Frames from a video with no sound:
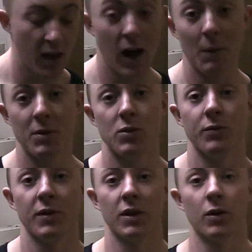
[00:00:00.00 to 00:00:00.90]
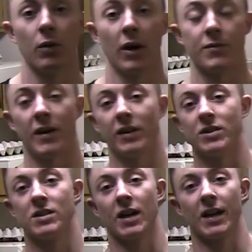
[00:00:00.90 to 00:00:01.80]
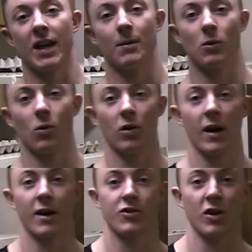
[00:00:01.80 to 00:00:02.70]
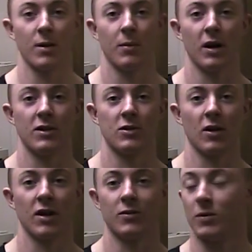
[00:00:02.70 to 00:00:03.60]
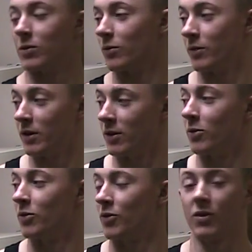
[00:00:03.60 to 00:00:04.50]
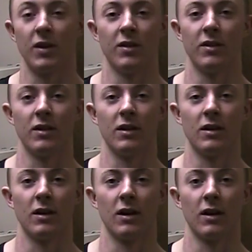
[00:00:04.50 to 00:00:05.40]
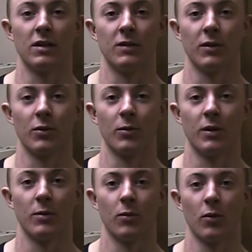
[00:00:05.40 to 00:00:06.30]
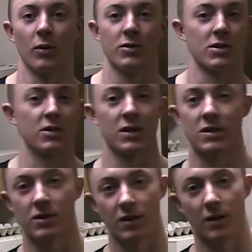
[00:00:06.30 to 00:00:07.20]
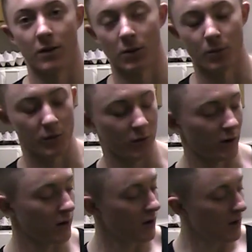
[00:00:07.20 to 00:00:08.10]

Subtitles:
I'm gonna do a video. I finally just got a camcorder, I got a tripod, so I don't have to be doing videos in the living room anymore, just like sitting there on the computer.